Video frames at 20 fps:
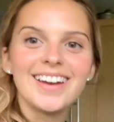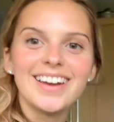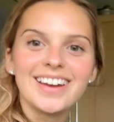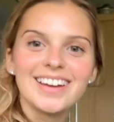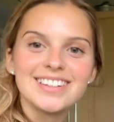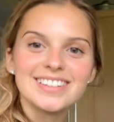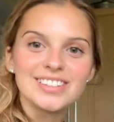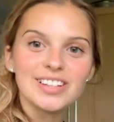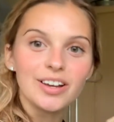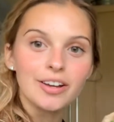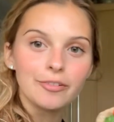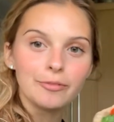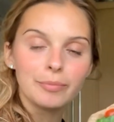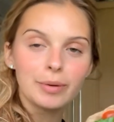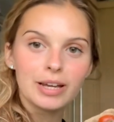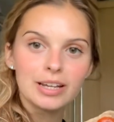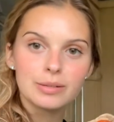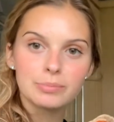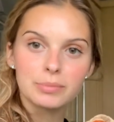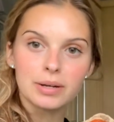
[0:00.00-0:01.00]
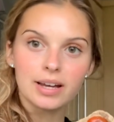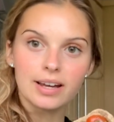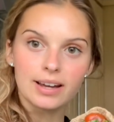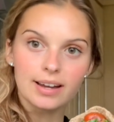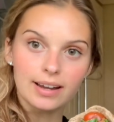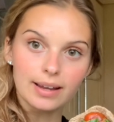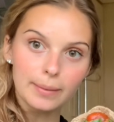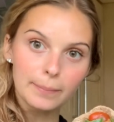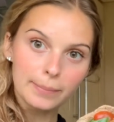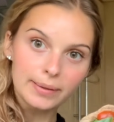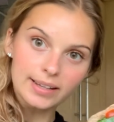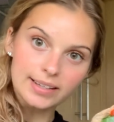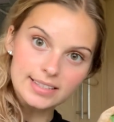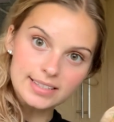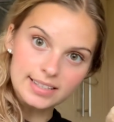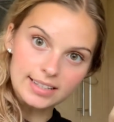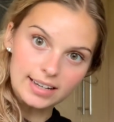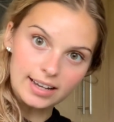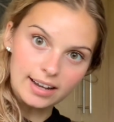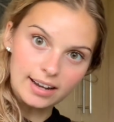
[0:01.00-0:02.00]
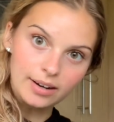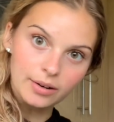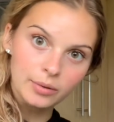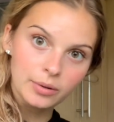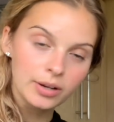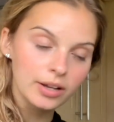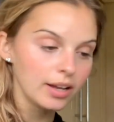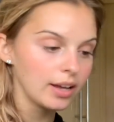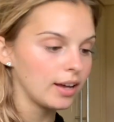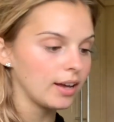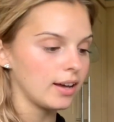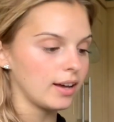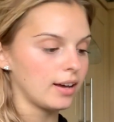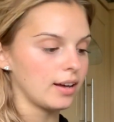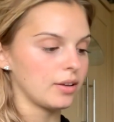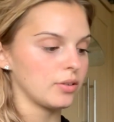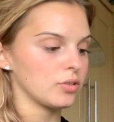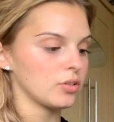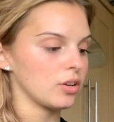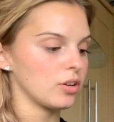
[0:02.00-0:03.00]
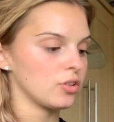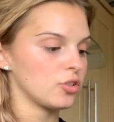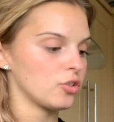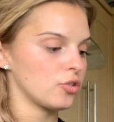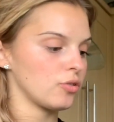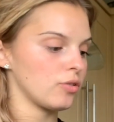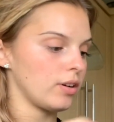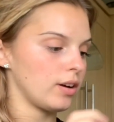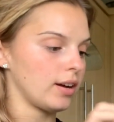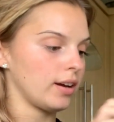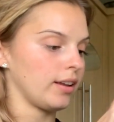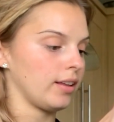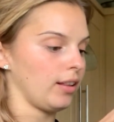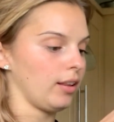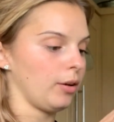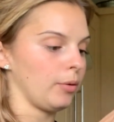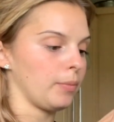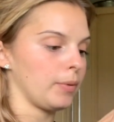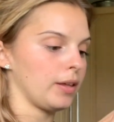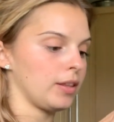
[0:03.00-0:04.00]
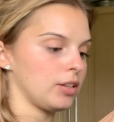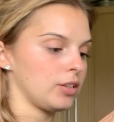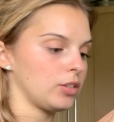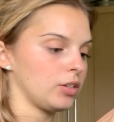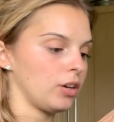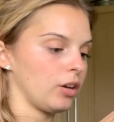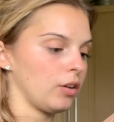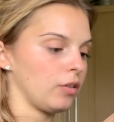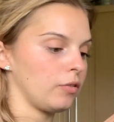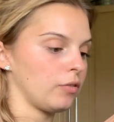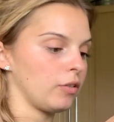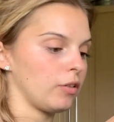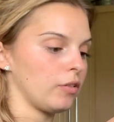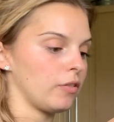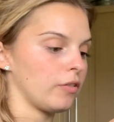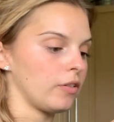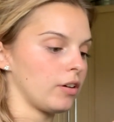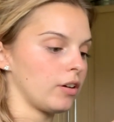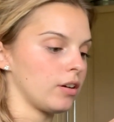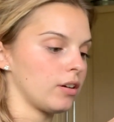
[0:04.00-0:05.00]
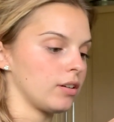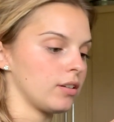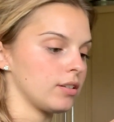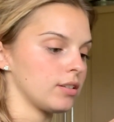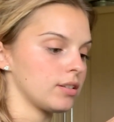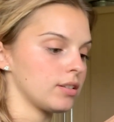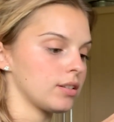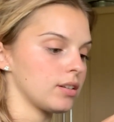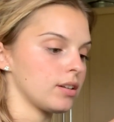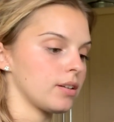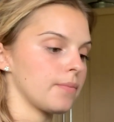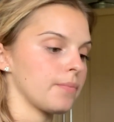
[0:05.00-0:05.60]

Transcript: Okay, so I've made my pitta now. I'm just going to try a little bit of the tofu first.